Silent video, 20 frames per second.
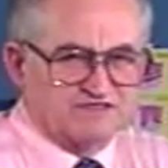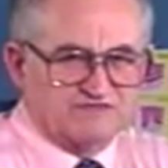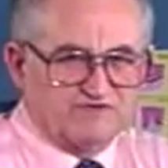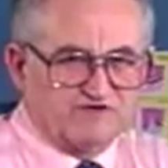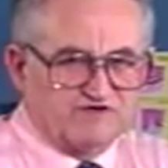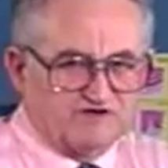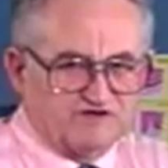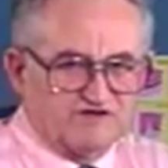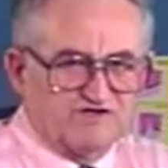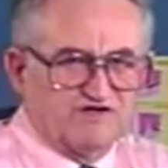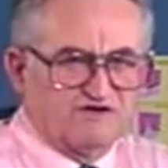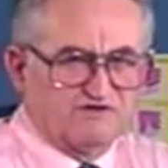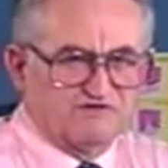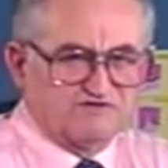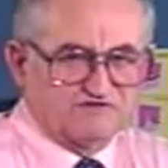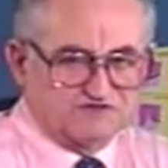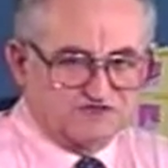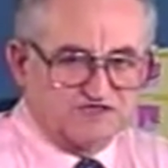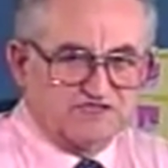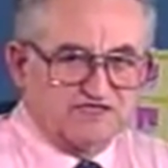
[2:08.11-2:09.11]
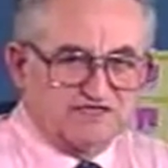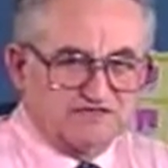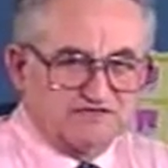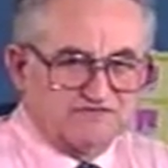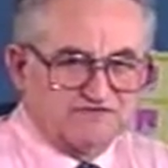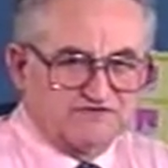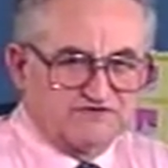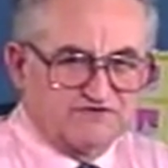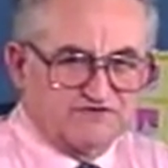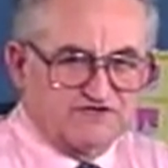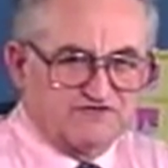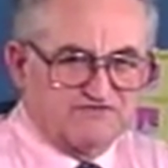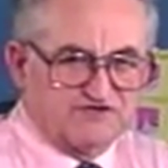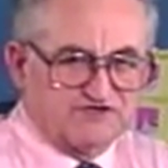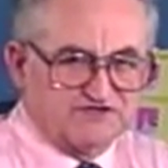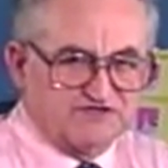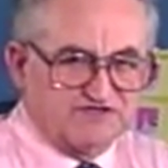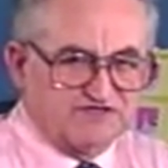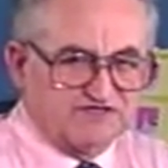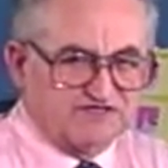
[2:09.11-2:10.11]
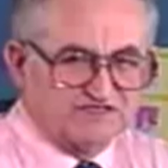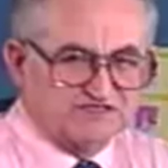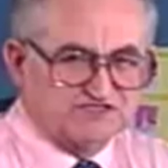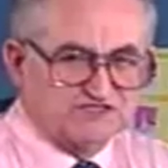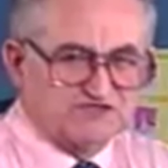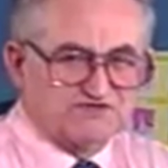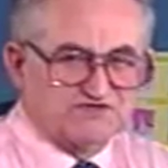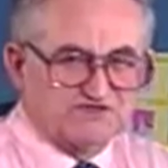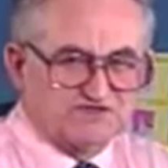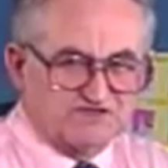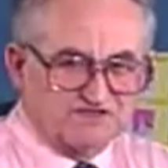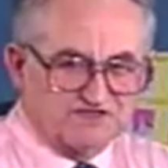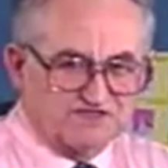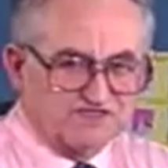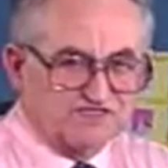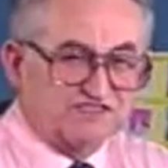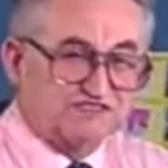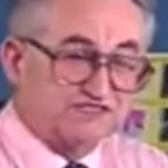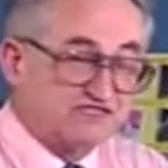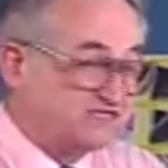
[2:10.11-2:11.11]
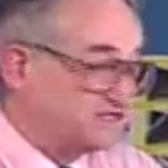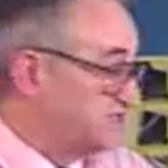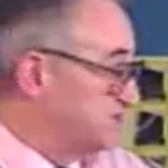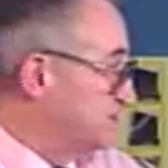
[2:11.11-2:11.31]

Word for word: put all the holes in through everything, so that at least,